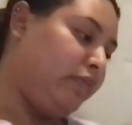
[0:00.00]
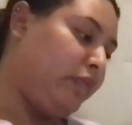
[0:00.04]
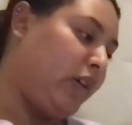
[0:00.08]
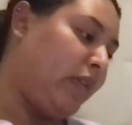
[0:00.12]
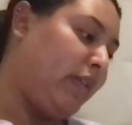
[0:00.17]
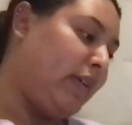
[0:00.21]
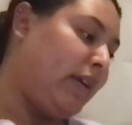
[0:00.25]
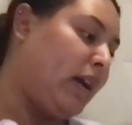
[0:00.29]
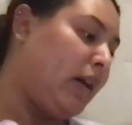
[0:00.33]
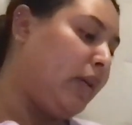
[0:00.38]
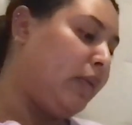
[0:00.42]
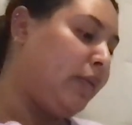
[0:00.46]

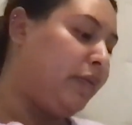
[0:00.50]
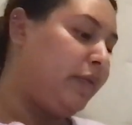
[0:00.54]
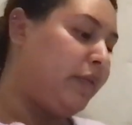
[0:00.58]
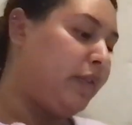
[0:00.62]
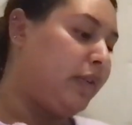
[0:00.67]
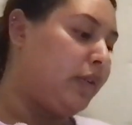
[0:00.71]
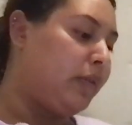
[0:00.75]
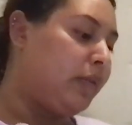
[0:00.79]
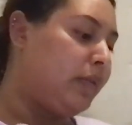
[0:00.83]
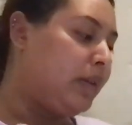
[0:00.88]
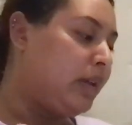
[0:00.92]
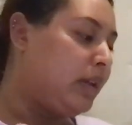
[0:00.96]
Very
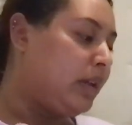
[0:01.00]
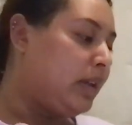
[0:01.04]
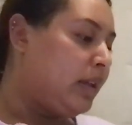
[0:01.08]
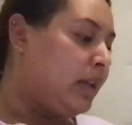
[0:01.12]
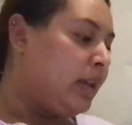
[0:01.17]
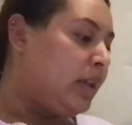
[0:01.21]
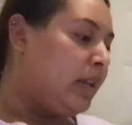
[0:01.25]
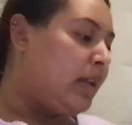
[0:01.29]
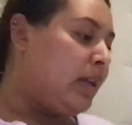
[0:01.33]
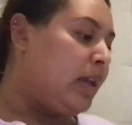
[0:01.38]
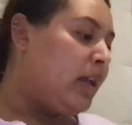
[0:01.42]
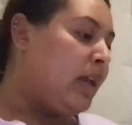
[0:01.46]
helpful.
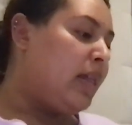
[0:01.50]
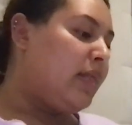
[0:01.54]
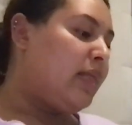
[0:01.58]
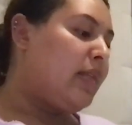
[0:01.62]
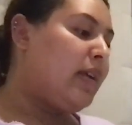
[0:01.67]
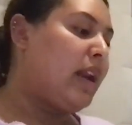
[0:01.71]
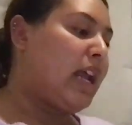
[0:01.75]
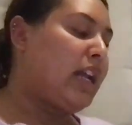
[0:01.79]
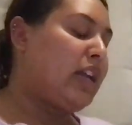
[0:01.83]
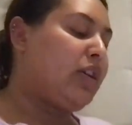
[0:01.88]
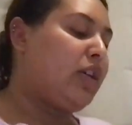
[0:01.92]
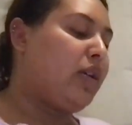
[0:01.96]

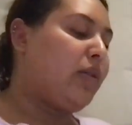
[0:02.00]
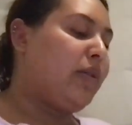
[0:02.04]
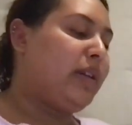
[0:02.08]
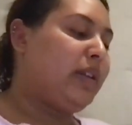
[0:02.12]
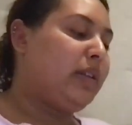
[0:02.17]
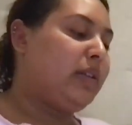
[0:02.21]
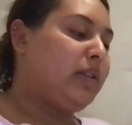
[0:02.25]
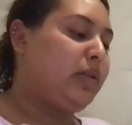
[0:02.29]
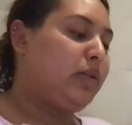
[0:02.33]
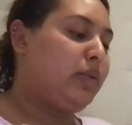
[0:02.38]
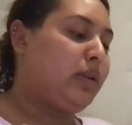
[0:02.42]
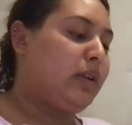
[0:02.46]
Then I go
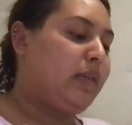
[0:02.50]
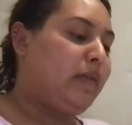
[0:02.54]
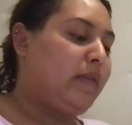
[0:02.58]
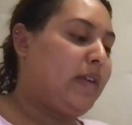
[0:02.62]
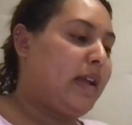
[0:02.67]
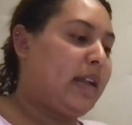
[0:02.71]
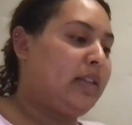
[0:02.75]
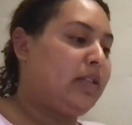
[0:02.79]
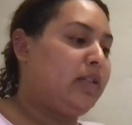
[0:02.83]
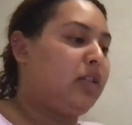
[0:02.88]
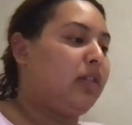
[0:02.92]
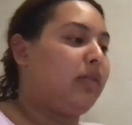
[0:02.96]
into
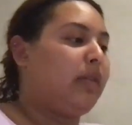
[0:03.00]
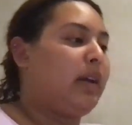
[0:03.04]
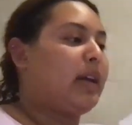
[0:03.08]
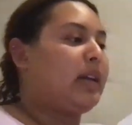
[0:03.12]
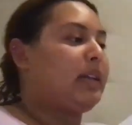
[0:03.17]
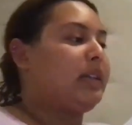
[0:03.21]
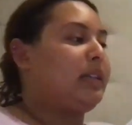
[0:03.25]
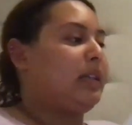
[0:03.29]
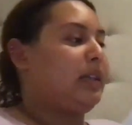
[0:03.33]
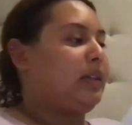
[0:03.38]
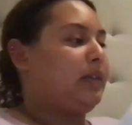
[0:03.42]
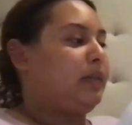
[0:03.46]
advanced
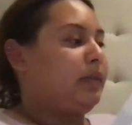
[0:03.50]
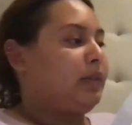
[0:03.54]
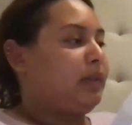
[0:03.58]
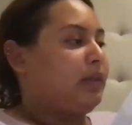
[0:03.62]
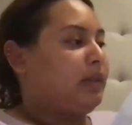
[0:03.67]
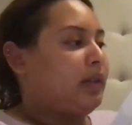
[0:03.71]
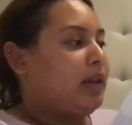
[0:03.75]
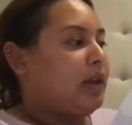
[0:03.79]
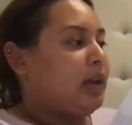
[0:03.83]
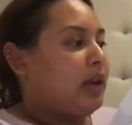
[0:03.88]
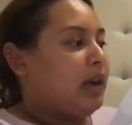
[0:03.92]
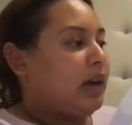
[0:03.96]

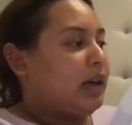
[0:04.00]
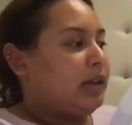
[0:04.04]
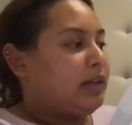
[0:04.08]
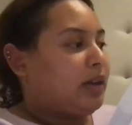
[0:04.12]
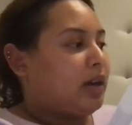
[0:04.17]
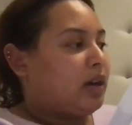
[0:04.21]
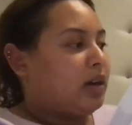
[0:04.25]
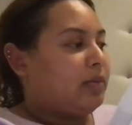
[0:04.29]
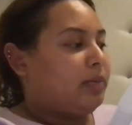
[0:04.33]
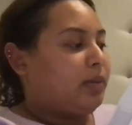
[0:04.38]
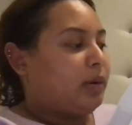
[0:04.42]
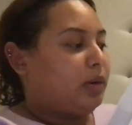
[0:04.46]
directives. I
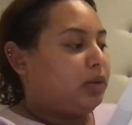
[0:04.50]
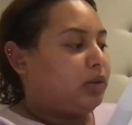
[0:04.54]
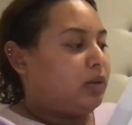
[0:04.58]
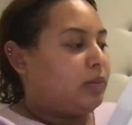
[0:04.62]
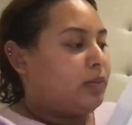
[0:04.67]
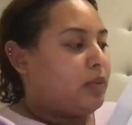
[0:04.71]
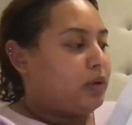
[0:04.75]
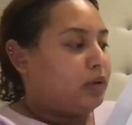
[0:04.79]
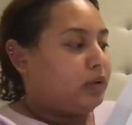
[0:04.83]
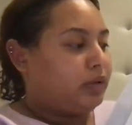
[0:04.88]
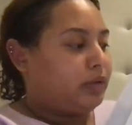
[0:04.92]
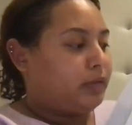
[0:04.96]
talk about the
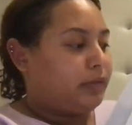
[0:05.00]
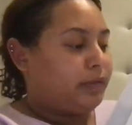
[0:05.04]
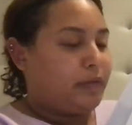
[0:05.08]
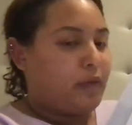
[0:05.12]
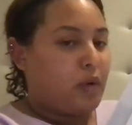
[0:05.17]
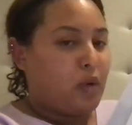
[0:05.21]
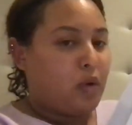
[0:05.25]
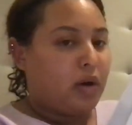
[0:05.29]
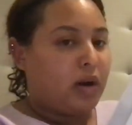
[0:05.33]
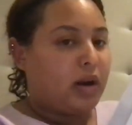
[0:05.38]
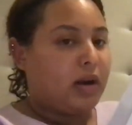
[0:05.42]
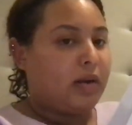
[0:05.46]
most
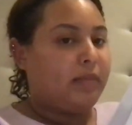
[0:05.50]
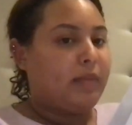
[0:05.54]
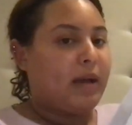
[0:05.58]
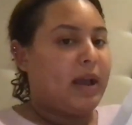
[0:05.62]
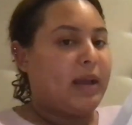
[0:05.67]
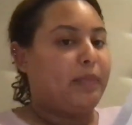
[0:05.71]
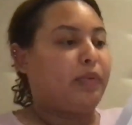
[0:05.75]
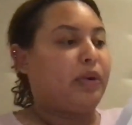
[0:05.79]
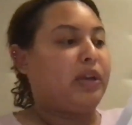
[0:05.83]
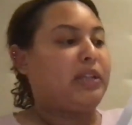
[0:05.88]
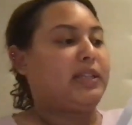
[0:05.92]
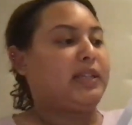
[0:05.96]
form.
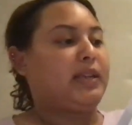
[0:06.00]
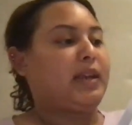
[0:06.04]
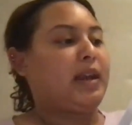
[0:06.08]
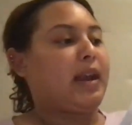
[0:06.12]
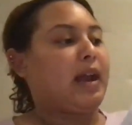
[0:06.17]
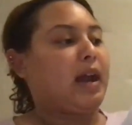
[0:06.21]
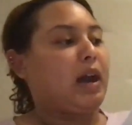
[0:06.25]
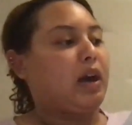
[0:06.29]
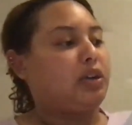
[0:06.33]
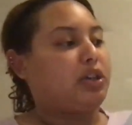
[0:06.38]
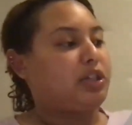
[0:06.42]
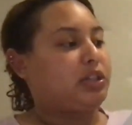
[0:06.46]
I printed
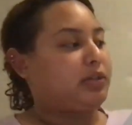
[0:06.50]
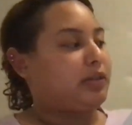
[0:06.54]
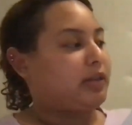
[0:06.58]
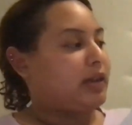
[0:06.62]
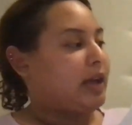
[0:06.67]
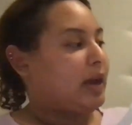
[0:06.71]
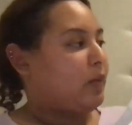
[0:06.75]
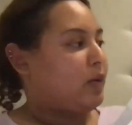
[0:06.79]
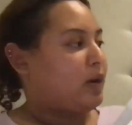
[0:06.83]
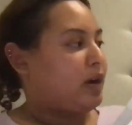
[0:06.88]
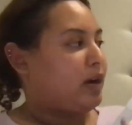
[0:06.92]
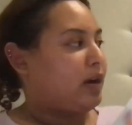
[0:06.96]
it out, just
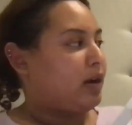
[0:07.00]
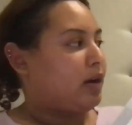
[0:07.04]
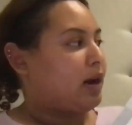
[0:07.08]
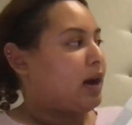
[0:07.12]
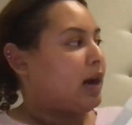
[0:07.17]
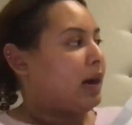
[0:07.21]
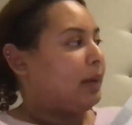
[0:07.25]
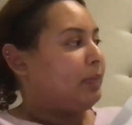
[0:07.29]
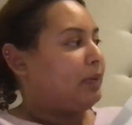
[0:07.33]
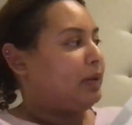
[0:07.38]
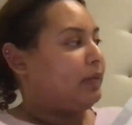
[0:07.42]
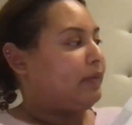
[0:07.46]
I wanted a
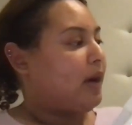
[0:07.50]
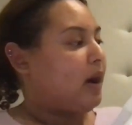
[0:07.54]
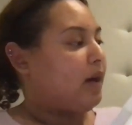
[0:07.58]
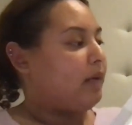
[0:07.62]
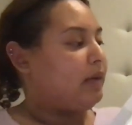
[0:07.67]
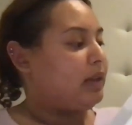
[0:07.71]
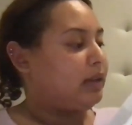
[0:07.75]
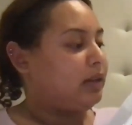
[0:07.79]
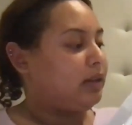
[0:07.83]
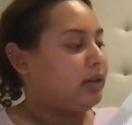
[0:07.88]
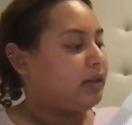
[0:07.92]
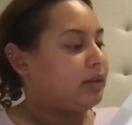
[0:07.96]
copy of how
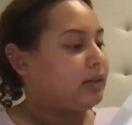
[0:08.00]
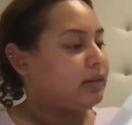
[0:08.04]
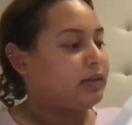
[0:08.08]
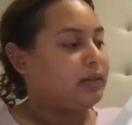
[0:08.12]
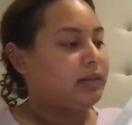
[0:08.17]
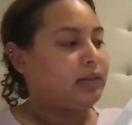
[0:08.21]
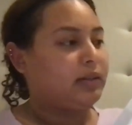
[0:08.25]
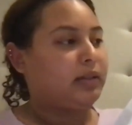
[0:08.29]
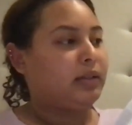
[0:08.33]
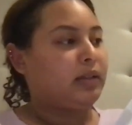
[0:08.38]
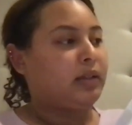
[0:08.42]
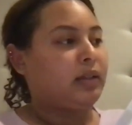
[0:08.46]
it
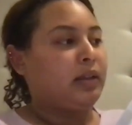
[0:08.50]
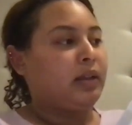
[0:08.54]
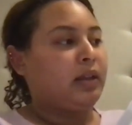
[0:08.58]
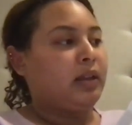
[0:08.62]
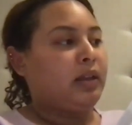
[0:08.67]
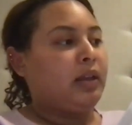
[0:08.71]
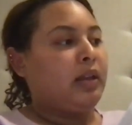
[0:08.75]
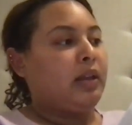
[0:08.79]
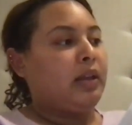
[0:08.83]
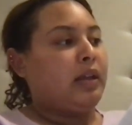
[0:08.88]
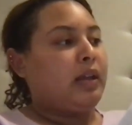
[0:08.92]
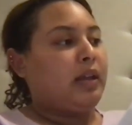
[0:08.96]
looks.
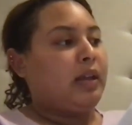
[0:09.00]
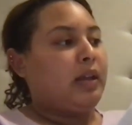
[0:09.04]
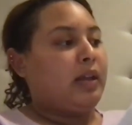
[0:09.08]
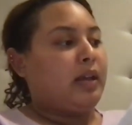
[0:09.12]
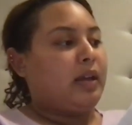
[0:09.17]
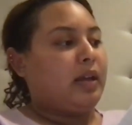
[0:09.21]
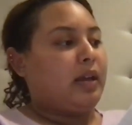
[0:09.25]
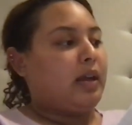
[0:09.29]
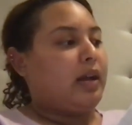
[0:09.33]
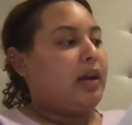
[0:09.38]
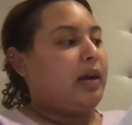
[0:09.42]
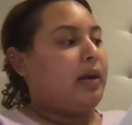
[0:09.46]

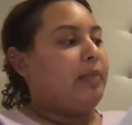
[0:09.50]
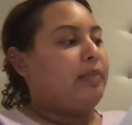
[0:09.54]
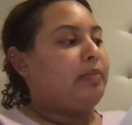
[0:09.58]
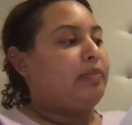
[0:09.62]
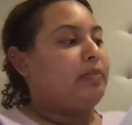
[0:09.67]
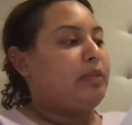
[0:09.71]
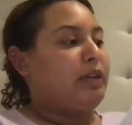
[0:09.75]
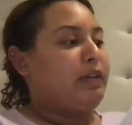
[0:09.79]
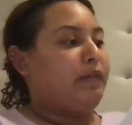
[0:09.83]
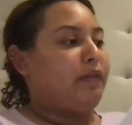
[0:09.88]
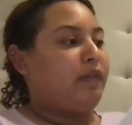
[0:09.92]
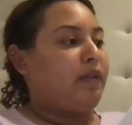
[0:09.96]

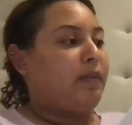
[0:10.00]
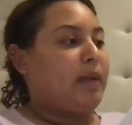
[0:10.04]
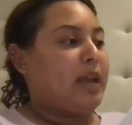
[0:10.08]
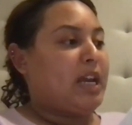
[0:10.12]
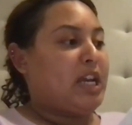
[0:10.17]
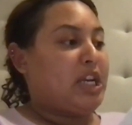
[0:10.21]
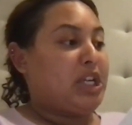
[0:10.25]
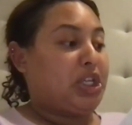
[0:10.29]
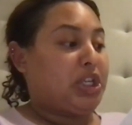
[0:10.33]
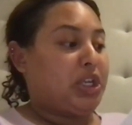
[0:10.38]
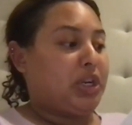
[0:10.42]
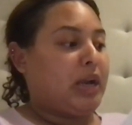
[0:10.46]

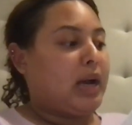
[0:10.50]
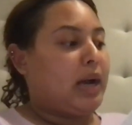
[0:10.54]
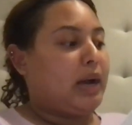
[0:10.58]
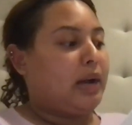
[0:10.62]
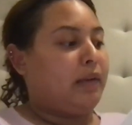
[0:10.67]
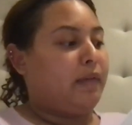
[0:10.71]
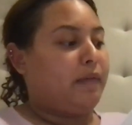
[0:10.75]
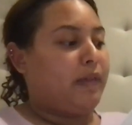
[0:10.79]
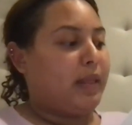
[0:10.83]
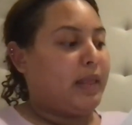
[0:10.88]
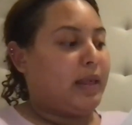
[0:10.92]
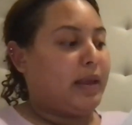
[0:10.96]
Information, how
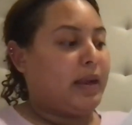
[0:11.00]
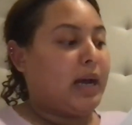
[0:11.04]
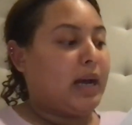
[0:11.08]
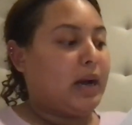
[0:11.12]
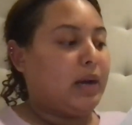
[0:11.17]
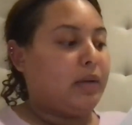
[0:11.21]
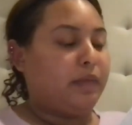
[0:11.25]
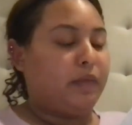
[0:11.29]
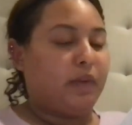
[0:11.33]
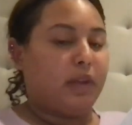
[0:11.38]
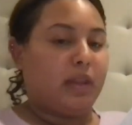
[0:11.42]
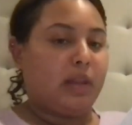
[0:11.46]
to fill it
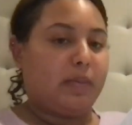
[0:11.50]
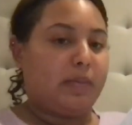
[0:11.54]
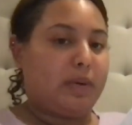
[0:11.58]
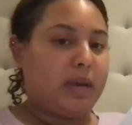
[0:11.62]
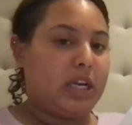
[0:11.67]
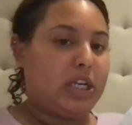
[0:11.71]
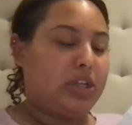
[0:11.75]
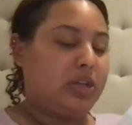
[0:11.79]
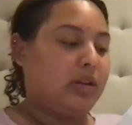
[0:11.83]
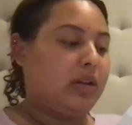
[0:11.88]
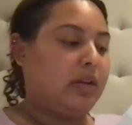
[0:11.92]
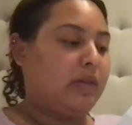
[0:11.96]
out for the
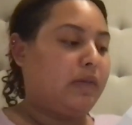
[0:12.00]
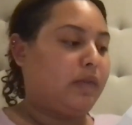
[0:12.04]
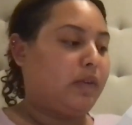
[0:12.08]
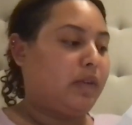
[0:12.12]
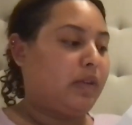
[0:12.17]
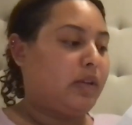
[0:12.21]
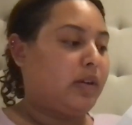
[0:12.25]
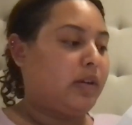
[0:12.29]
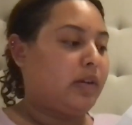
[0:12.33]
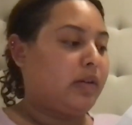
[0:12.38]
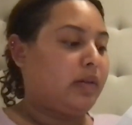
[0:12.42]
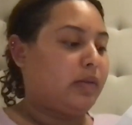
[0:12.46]
patient,
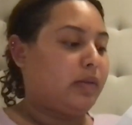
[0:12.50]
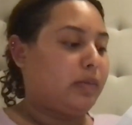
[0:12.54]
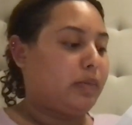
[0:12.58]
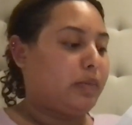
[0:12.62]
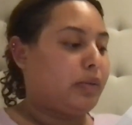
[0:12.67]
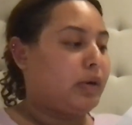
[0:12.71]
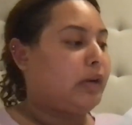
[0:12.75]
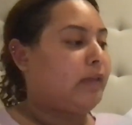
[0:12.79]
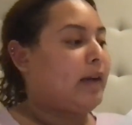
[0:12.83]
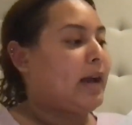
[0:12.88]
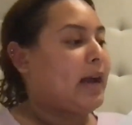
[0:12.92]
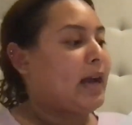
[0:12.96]
for the
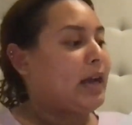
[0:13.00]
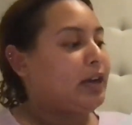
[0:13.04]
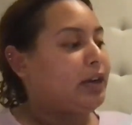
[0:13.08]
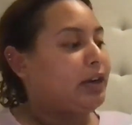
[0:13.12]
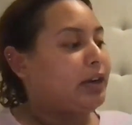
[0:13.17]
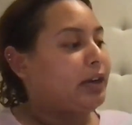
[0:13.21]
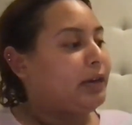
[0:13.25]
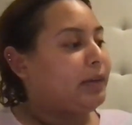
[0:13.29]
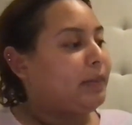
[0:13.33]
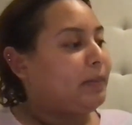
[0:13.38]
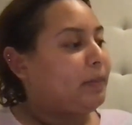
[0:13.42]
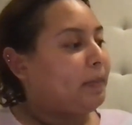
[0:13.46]

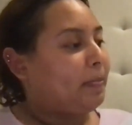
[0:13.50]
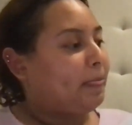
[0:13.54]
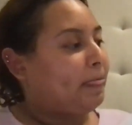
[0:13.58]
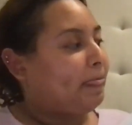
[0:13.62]
provider.